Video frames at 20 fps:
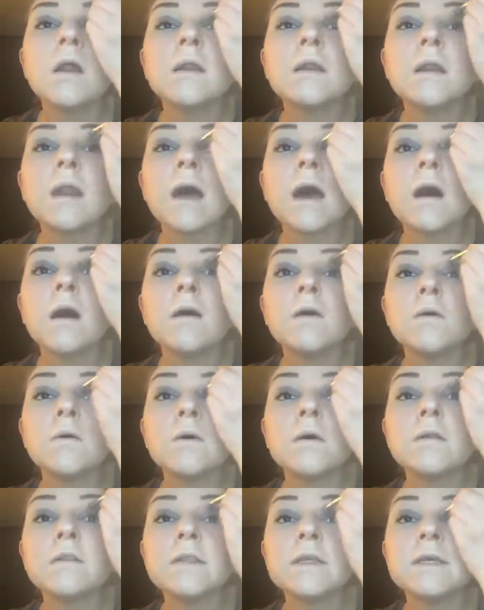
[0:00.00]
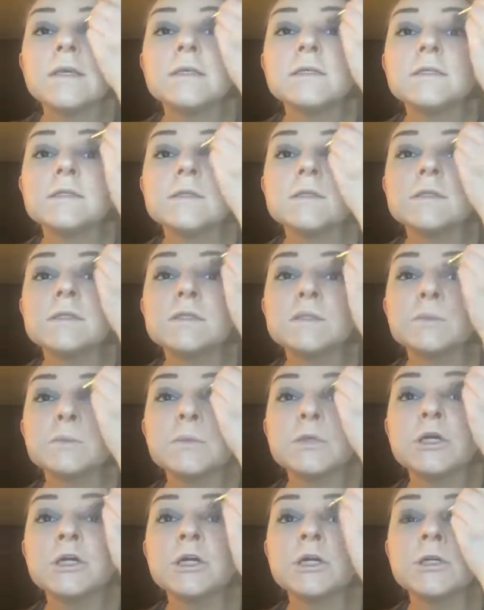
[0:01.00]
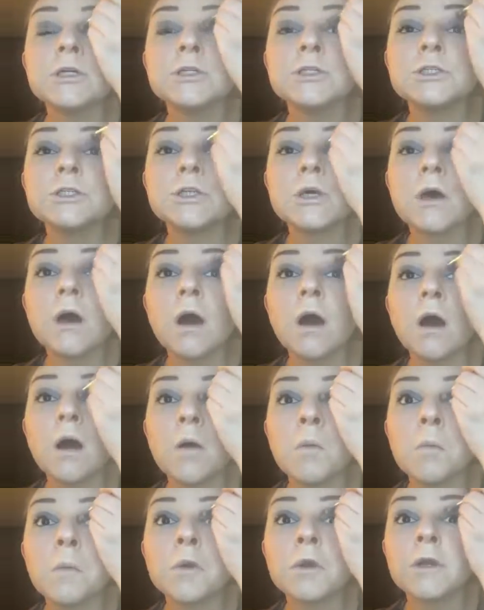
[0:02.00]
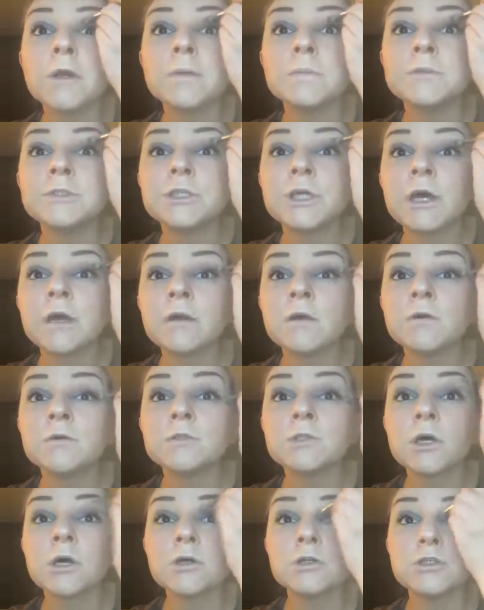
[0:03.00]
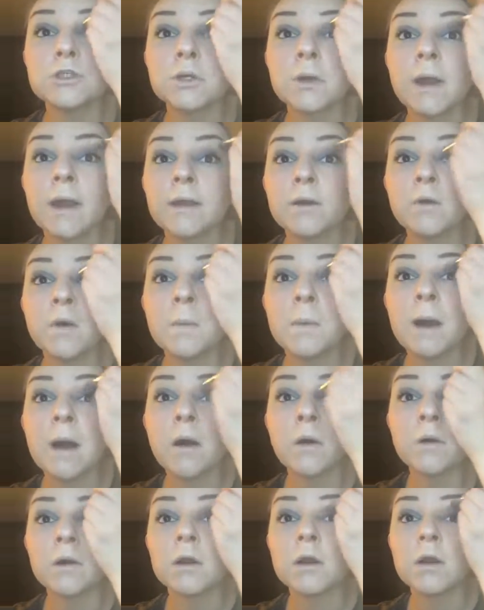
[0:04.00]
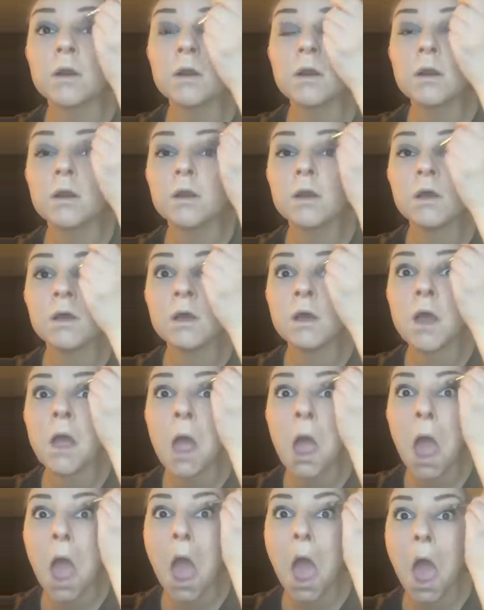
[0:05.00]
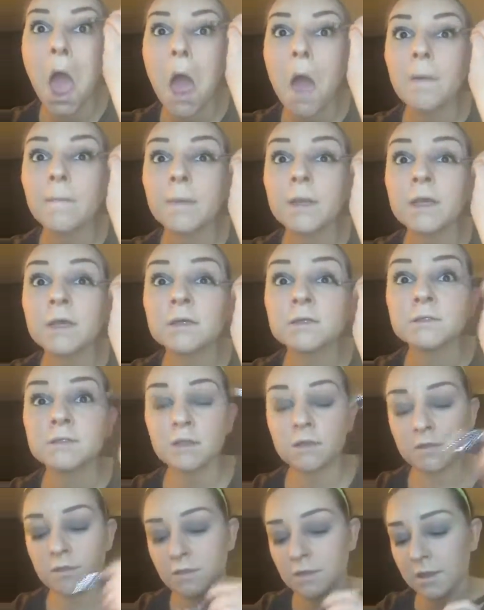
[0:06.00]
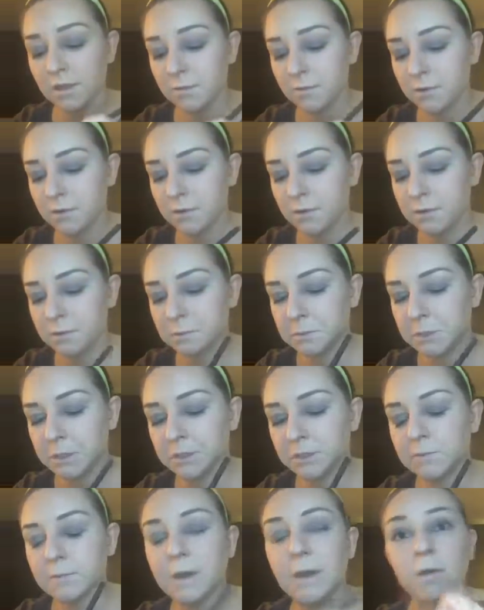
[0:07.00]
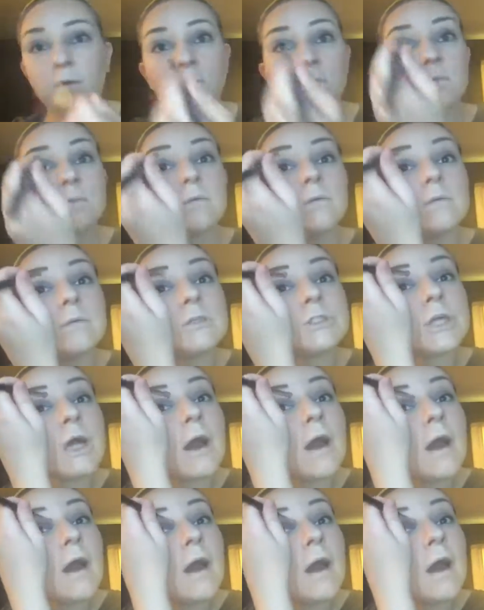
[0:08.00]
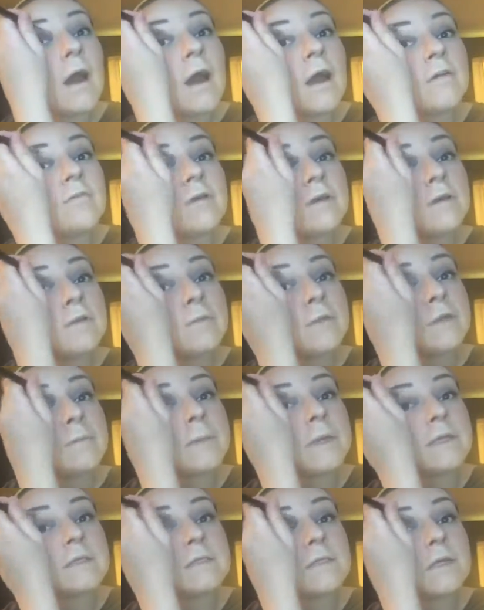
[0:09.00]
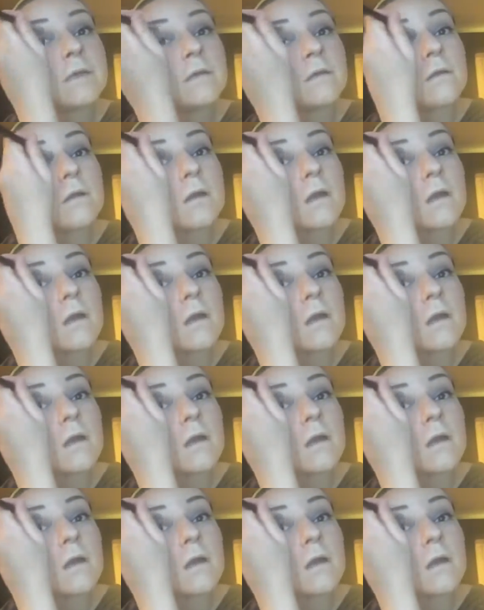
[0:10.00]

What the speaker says: Now, these Splurge cream shadows dry to a powder because that way you can blend them out, which I find to be amazing.